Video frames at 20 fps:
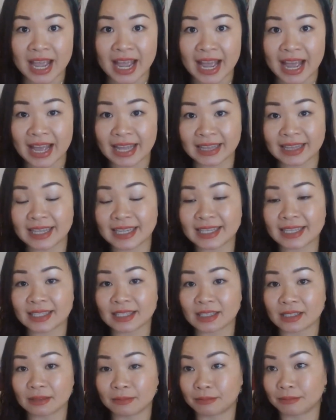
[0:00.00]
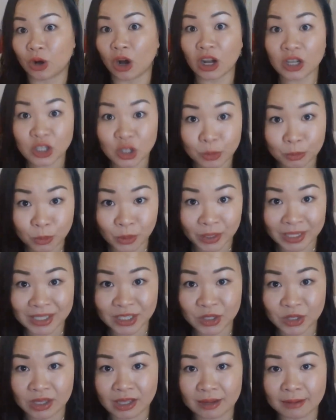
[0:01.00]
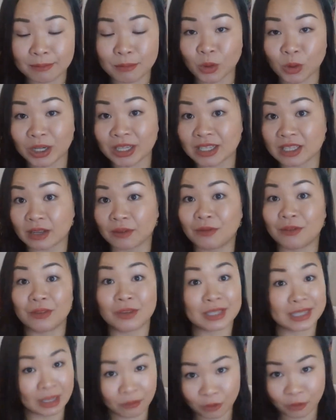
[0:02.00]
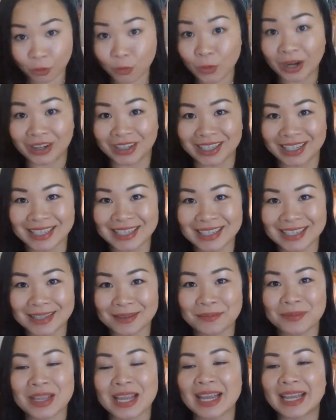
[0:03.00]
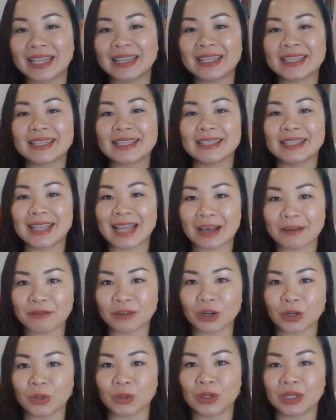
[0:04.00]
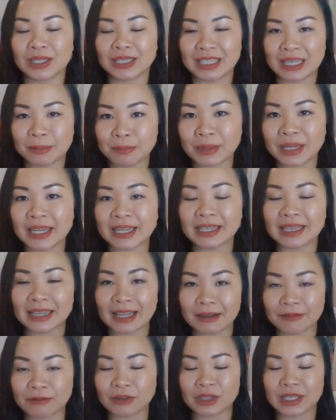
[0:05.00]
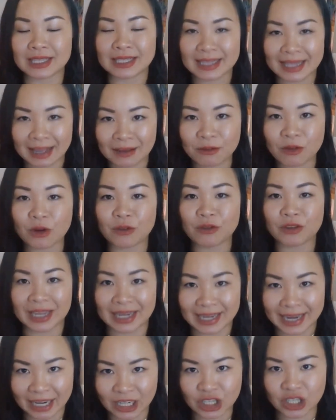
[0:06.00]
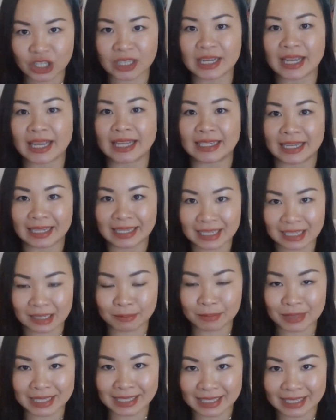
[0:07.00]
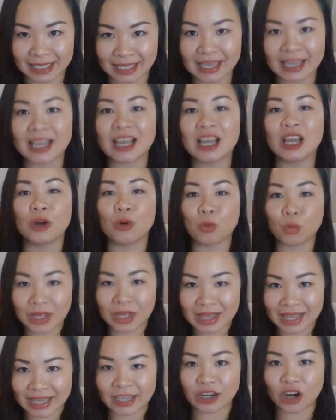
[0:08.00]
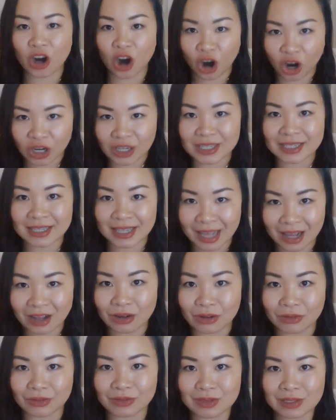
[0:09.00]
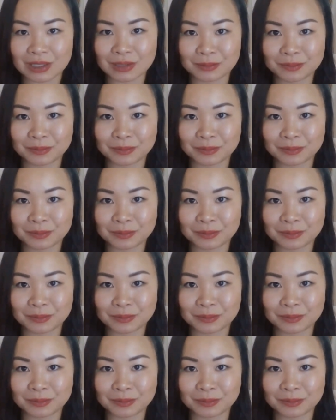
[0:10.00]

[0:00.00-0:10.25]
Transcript: And this also points to the importance of self-awareness and this level, deepening level, this level of connection and intimacy within ourselves.